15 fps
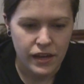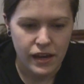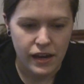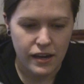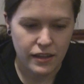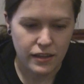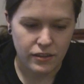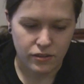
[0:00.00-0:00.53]

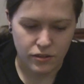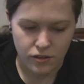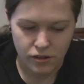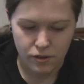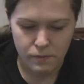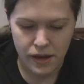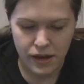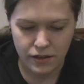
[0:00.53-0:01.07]
Then you've
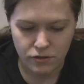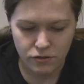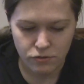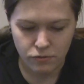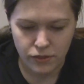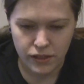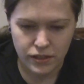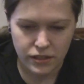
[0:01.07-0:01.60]
got a manual,
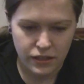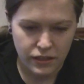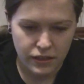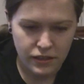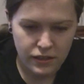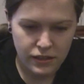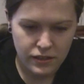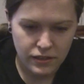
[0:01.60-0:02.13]
which I
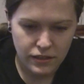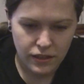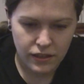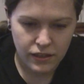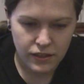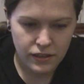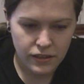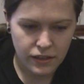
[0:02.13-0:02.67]
think, is it
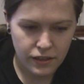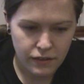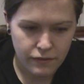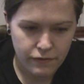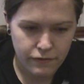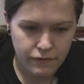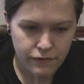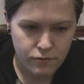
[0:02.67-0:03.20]
colour? Yeah,
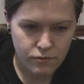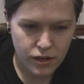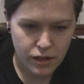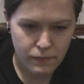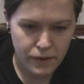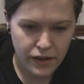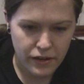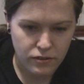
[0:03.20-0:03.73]
full colour
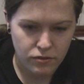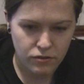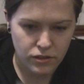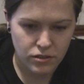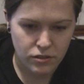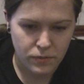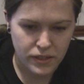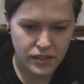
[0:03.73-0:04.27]
manual.
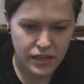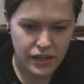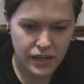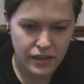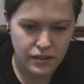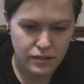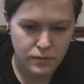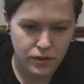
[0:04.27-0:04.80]
There's not much in
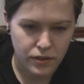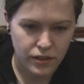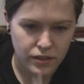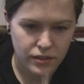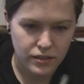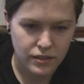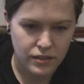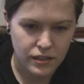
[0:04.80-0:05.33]
it, to be
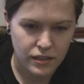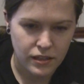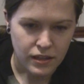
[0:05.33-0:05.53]
honest.